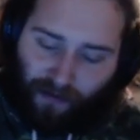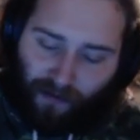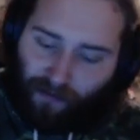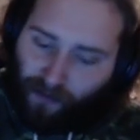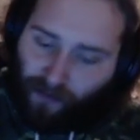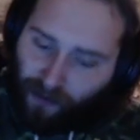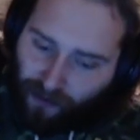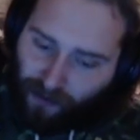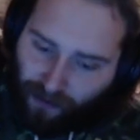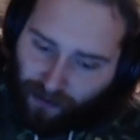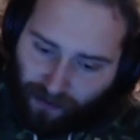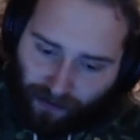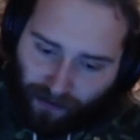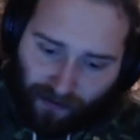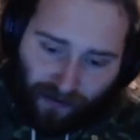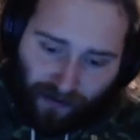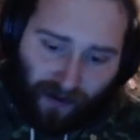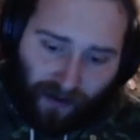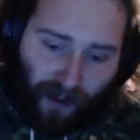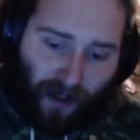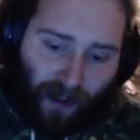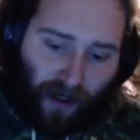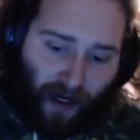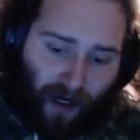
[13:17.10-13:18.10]

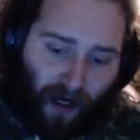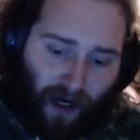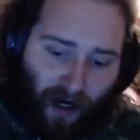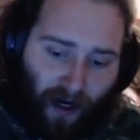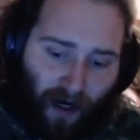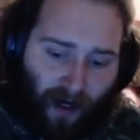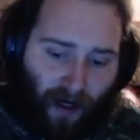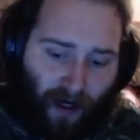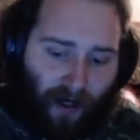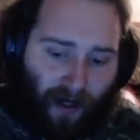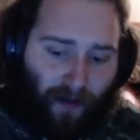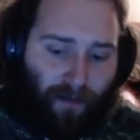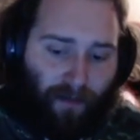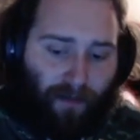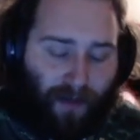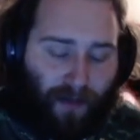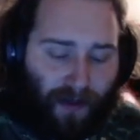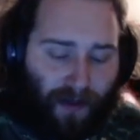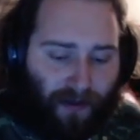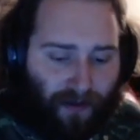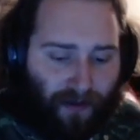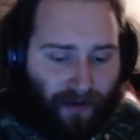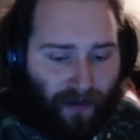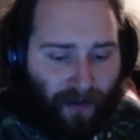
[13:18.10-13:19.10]
runes,
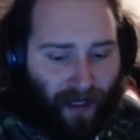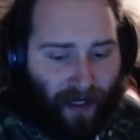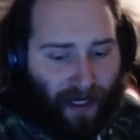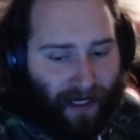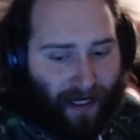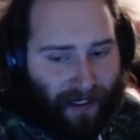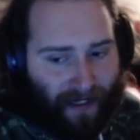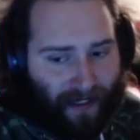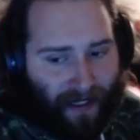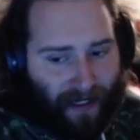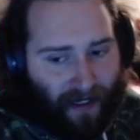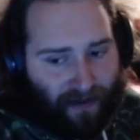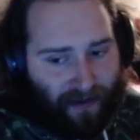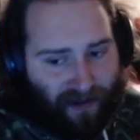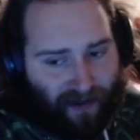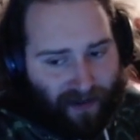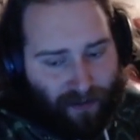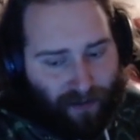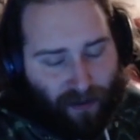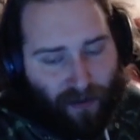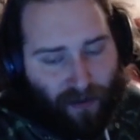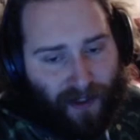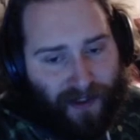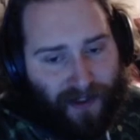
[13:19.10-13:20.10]
build, and now
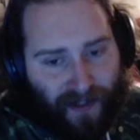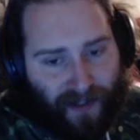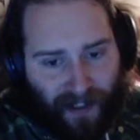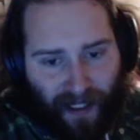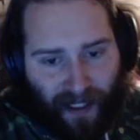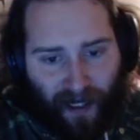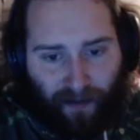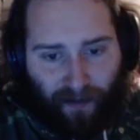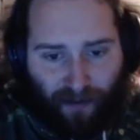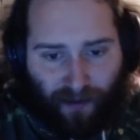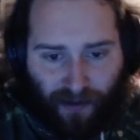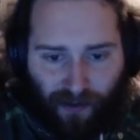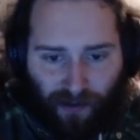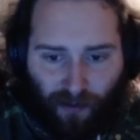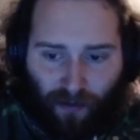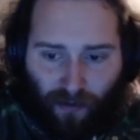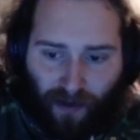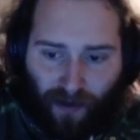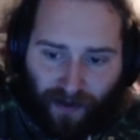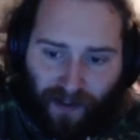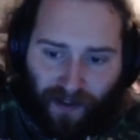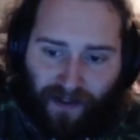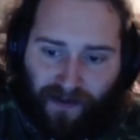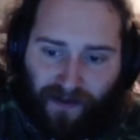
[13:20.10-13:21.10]
some crazy combos
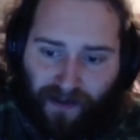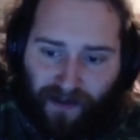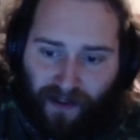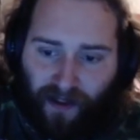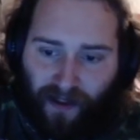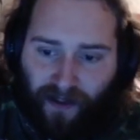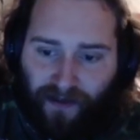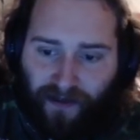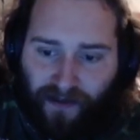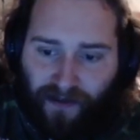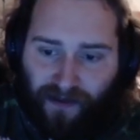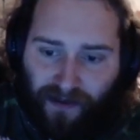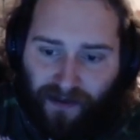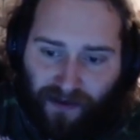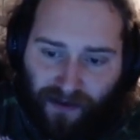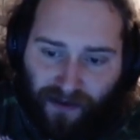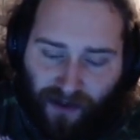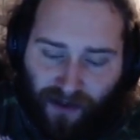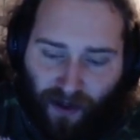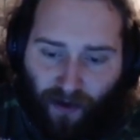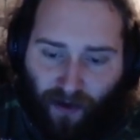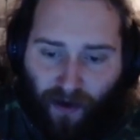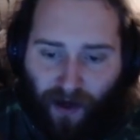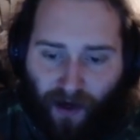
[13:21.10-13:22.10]
with his guns,
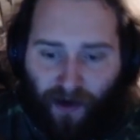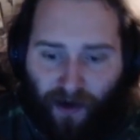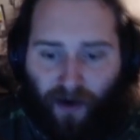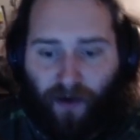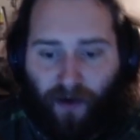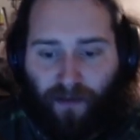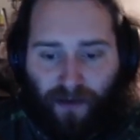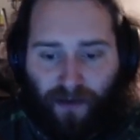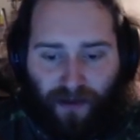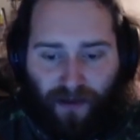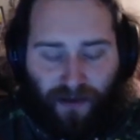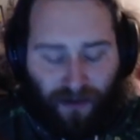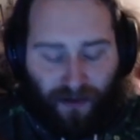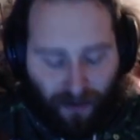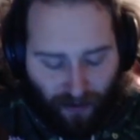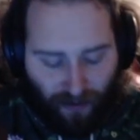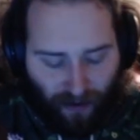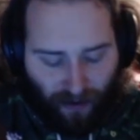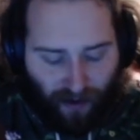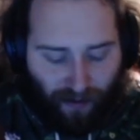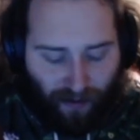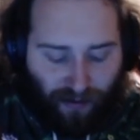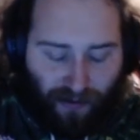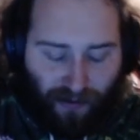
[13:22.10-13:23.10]
so I hope you do
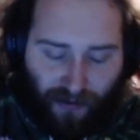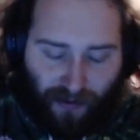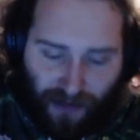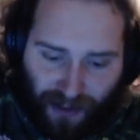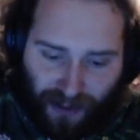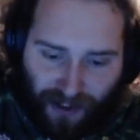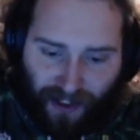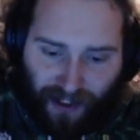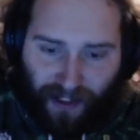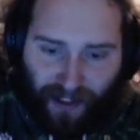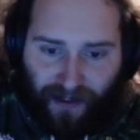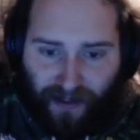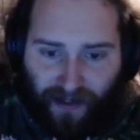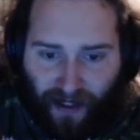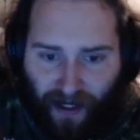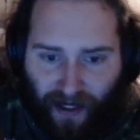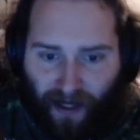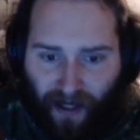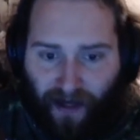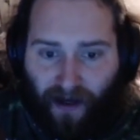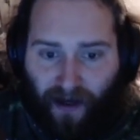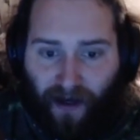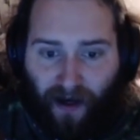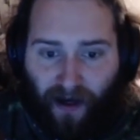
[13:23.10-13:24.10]
appreciate
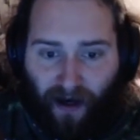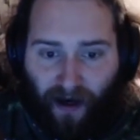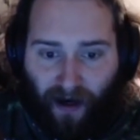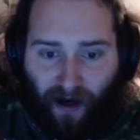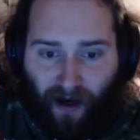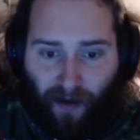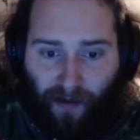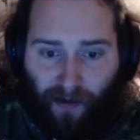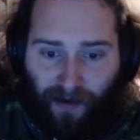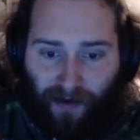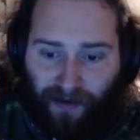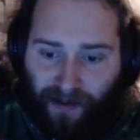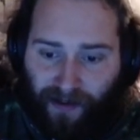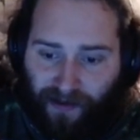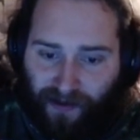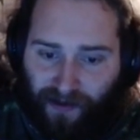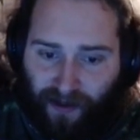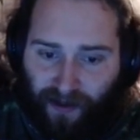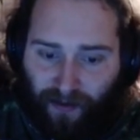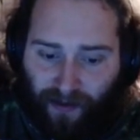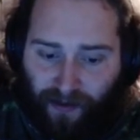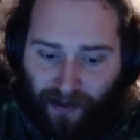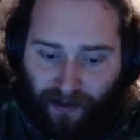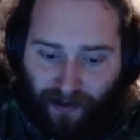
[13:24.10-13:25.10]
that. I think he's
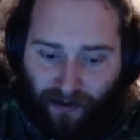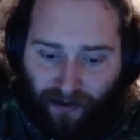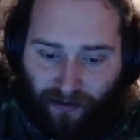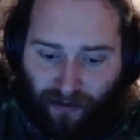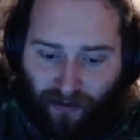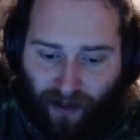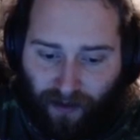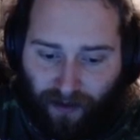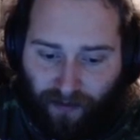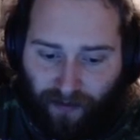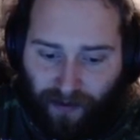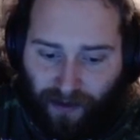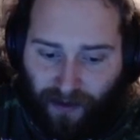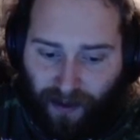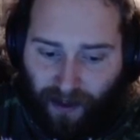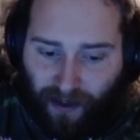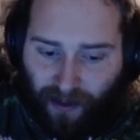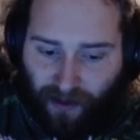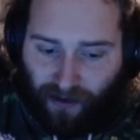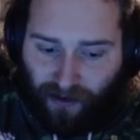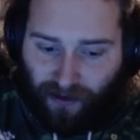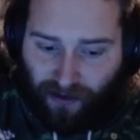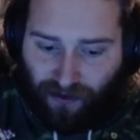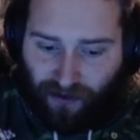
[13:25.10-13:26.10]
going to be an incredibly
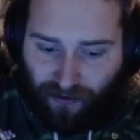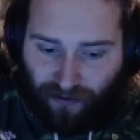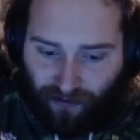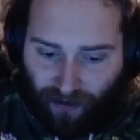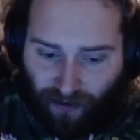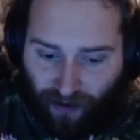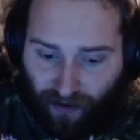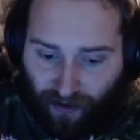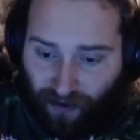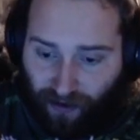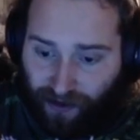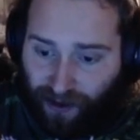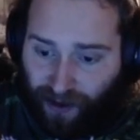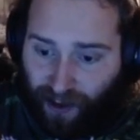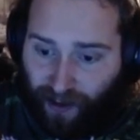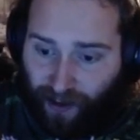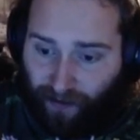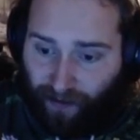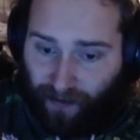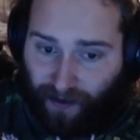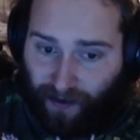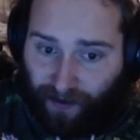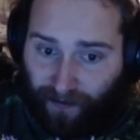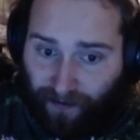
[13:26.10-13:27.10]
strong
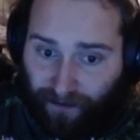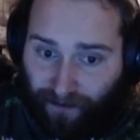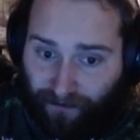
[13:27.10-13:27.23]
champion,